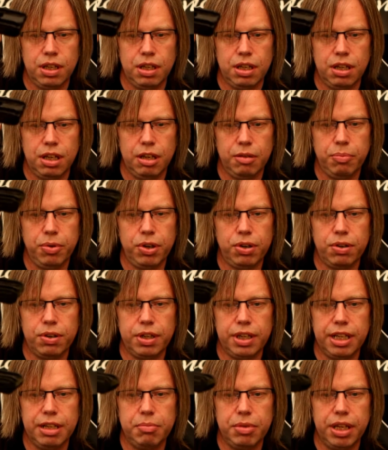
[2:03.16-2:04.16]
I bought it on
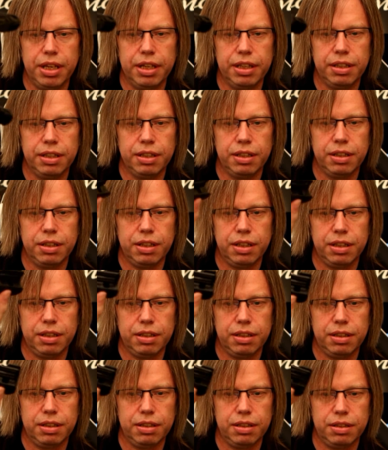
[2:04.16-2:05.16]
eBay
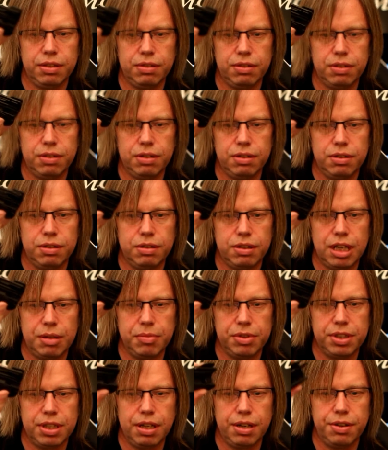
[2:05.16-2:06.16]
or
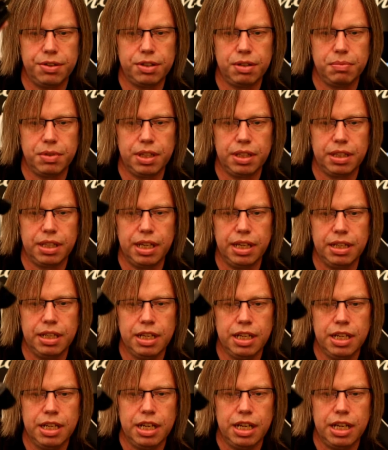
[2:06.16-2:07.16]
Amazon or something like that,
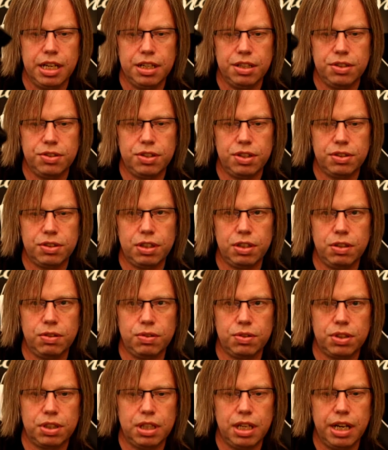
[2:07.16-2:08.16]
and it's just a
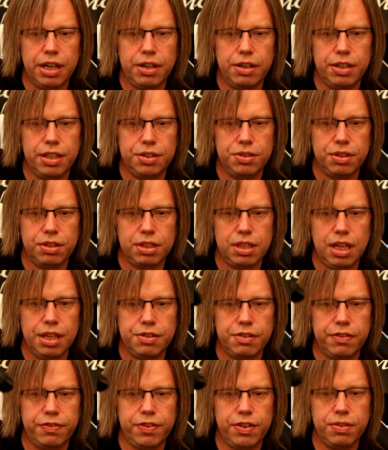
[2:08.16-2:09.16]
little slider that you slide
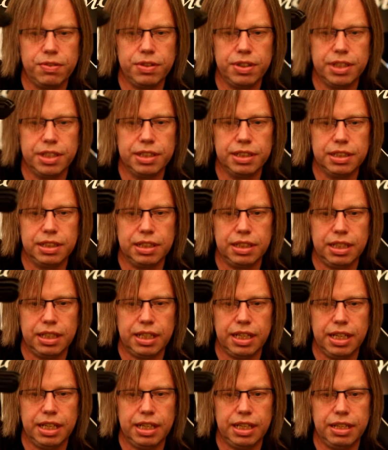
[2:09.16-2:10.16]
your phone in, and I
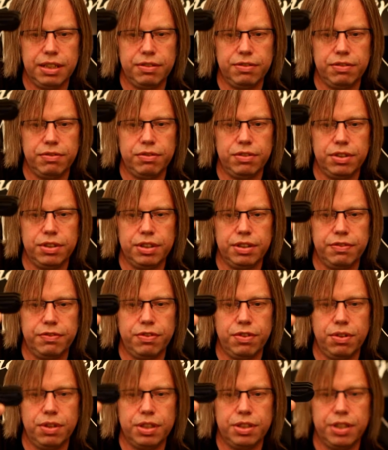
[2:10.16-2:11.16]
can't get it really in
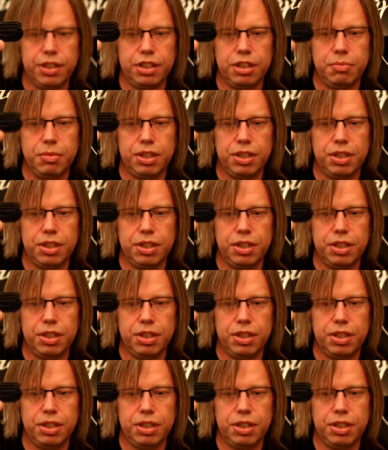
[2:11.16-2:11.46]
focus here.